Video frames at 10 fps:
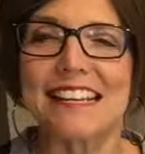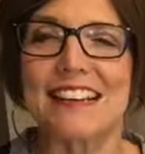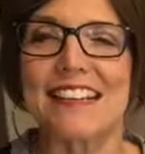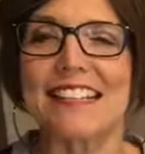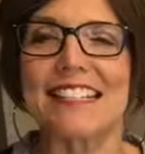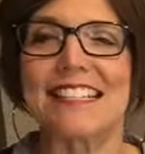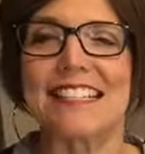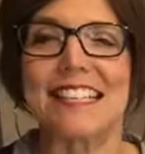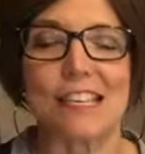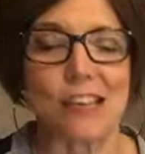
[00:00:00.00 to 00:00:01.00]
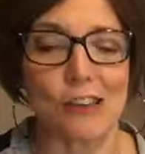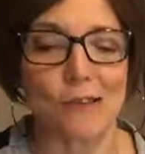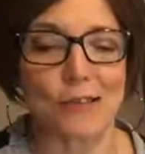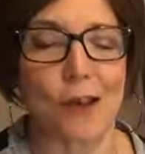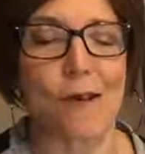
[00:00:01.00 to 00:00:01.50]
Good to see
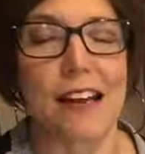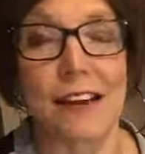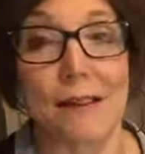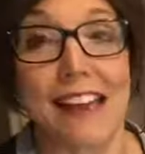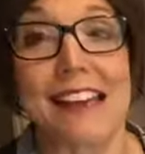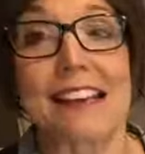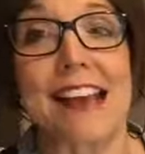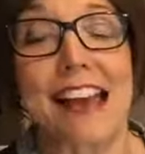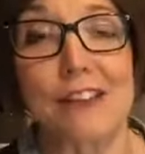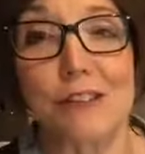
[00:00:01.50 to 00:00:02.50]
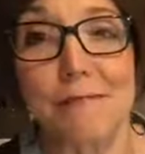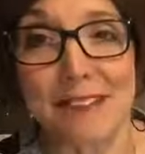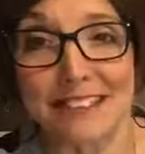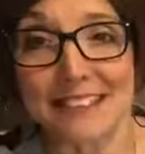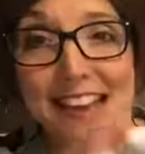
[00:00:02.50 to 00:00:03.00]
you. So anyway, in case you
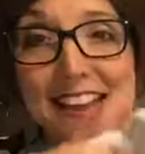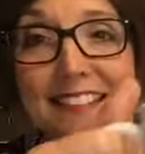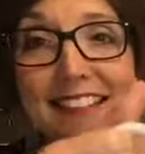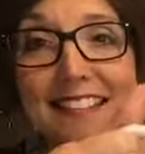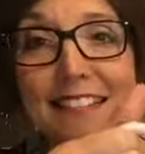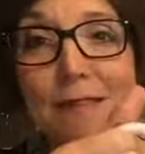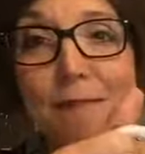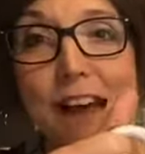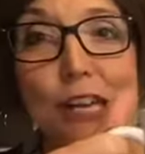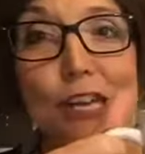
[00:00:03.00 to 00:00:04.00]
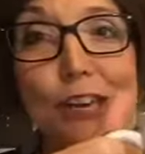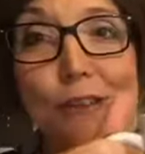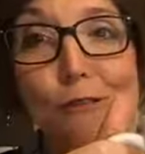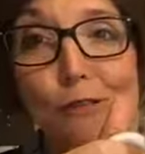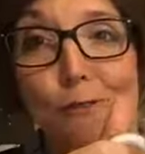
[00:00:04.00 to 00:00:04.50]
missed it, this is my
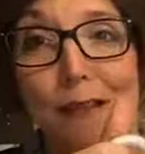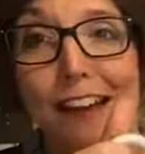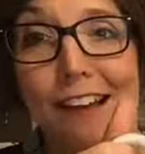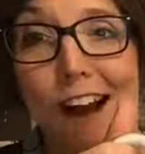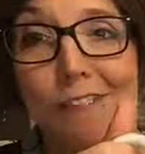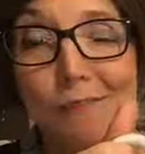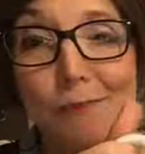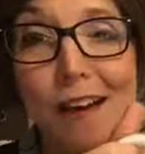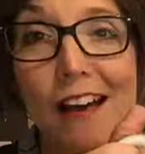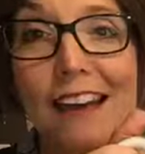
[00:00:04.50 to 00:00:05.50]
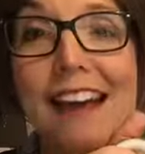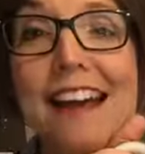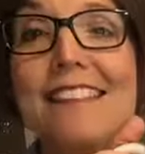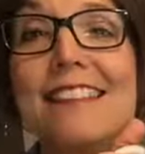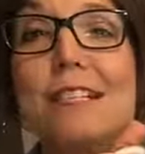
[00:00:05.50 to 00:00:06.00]
huge big coffee mug
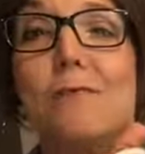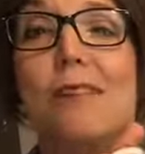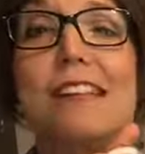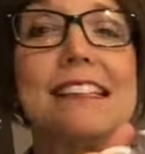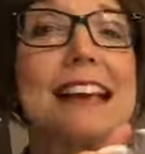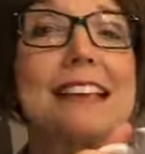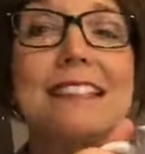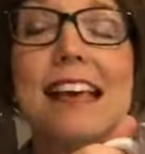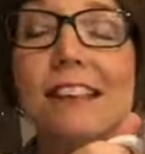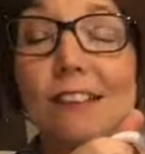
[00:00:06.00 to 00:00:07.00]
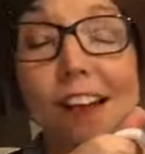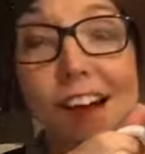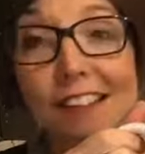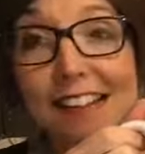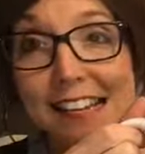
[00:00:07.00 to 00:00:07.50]
this morning that says
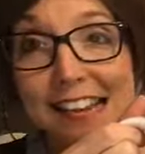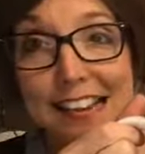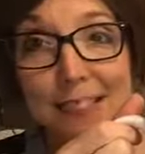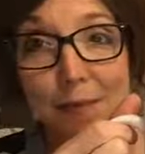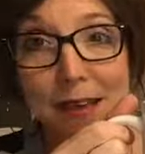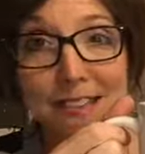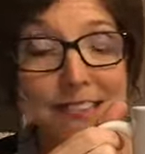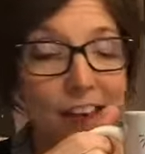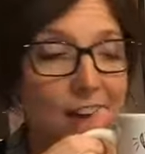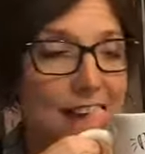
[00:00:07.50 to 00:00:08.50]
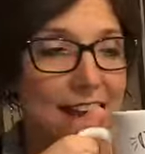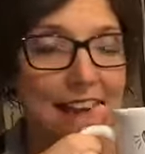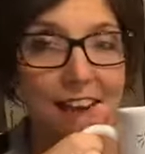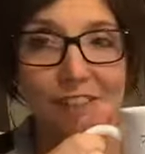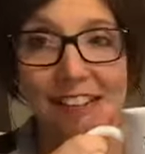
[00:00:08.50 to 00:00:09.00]
all I need is mascara and
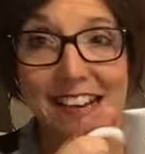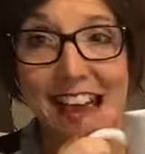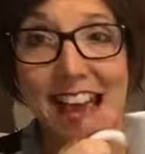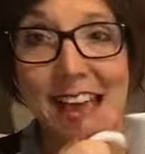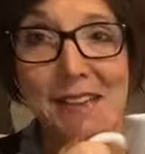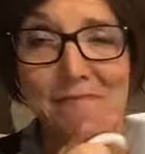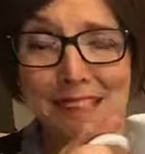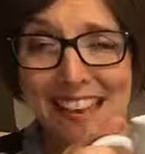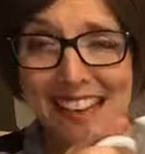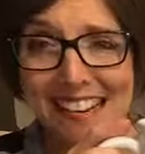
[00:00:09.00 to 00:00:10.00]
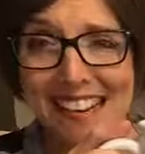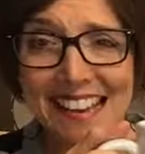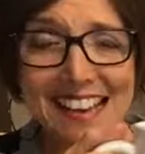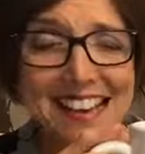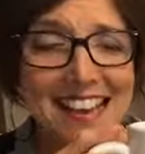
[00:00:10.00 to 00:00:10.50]
caffeine. Amen.
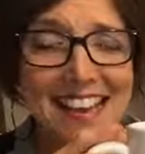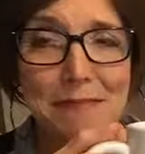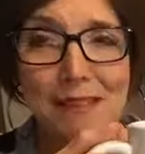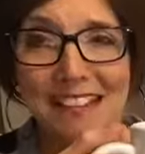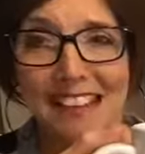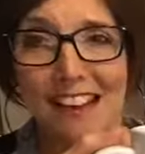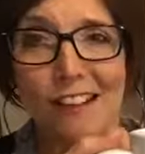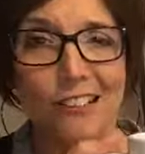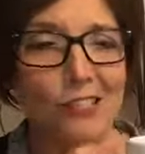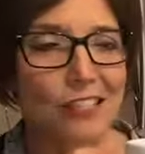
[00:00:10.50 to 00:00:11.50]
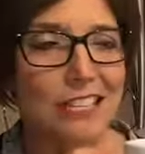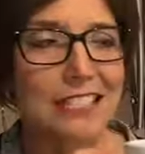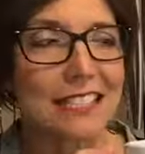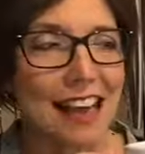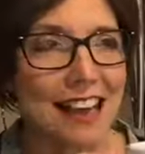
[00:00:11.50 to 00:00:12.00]
Anybody else, you
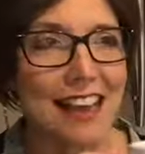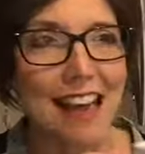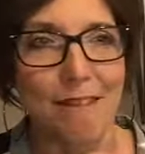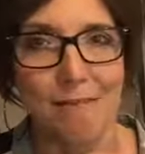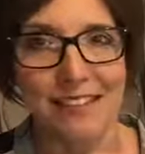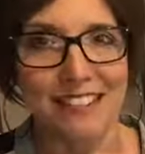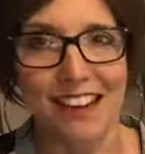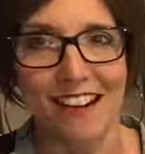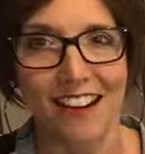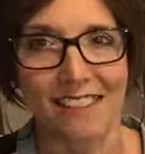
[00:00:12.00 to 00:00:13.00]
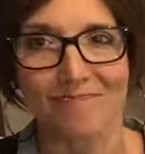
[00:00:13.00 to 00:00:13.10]
just got to have mascara.